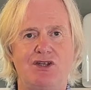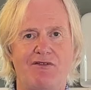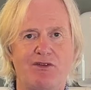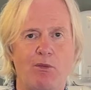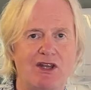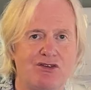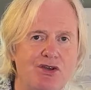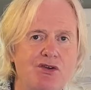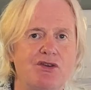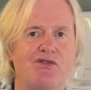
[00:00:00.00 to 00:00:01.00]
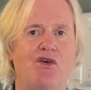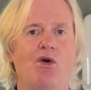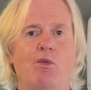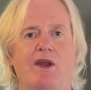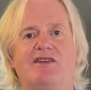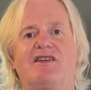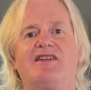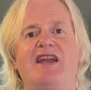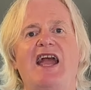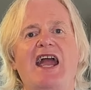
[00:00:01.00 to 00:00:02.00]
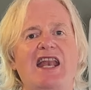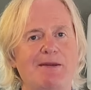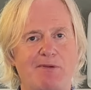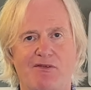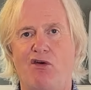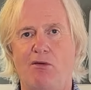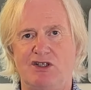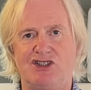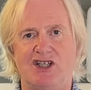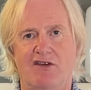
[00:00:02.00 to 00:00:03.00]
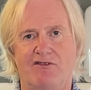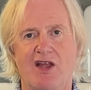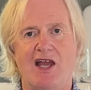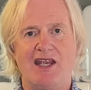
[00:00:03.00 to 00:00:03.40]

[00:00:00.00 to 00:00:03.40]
you have to wait 2 to 4 weeks to see any performance shift.